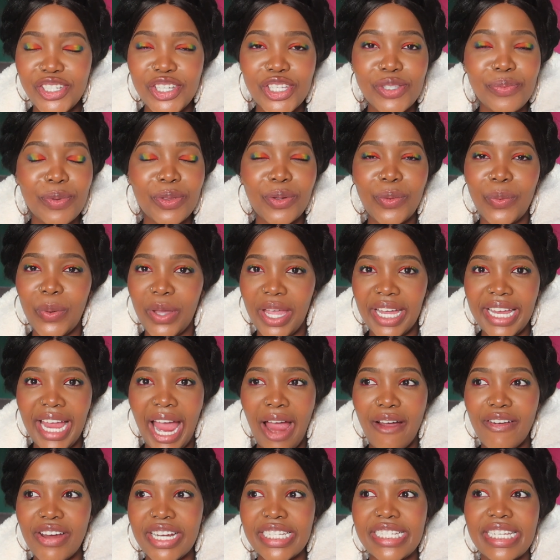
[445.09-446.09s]
just with queer
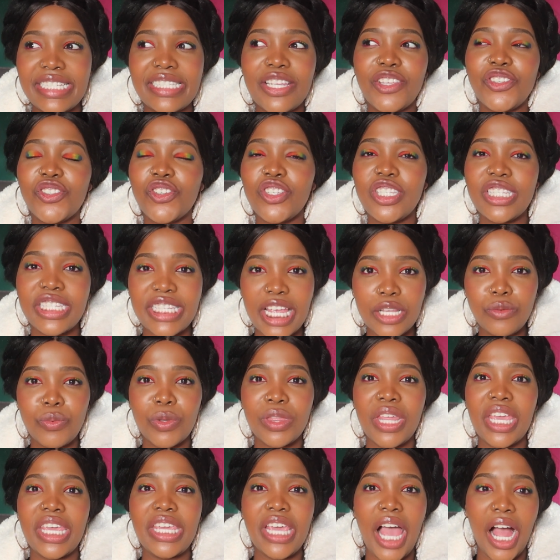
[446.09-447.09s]
characters and just set
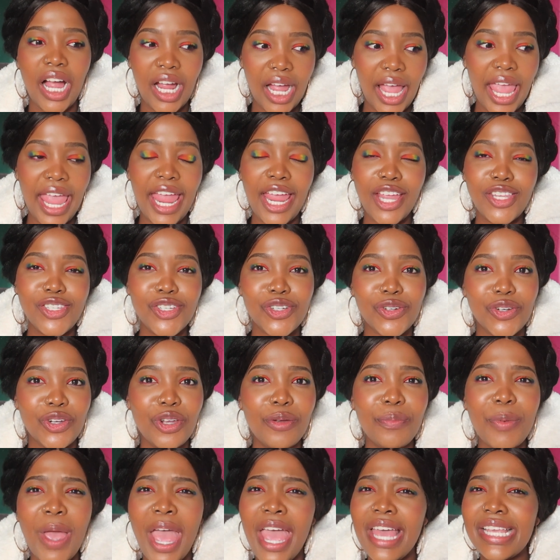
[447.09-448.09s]
with a younger age
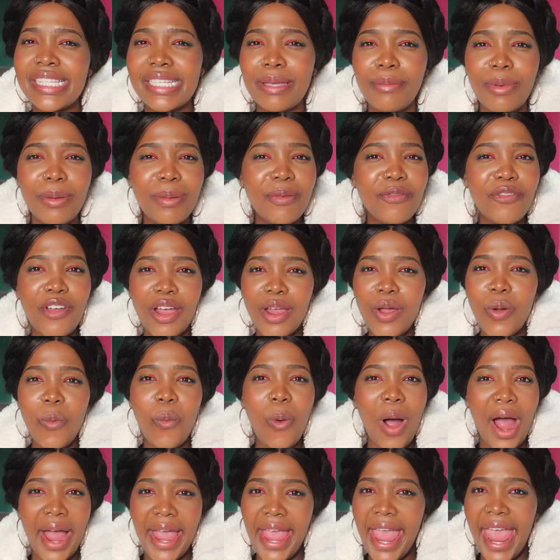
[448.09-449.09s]
group. It's giving me very
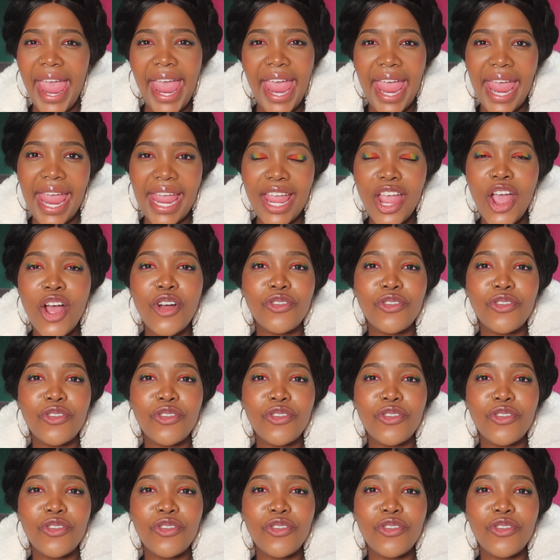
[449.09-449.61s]
YA